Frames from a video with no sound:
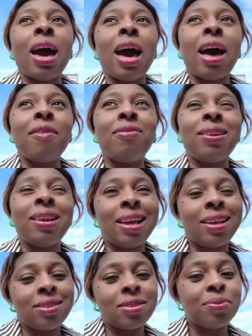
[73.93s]
have
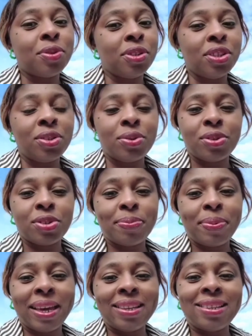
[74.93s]
less money to
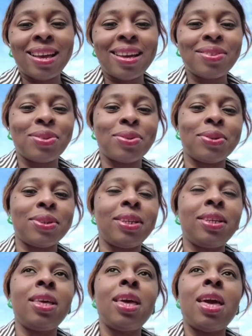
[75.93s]
spend.
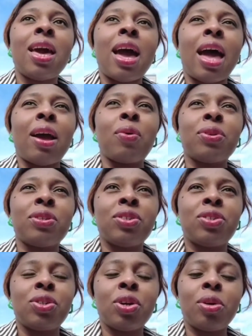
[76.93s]
Actually, I was
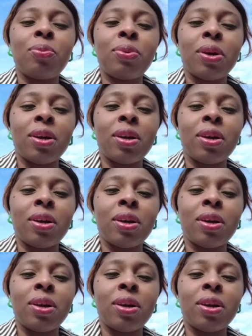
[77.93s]
in shop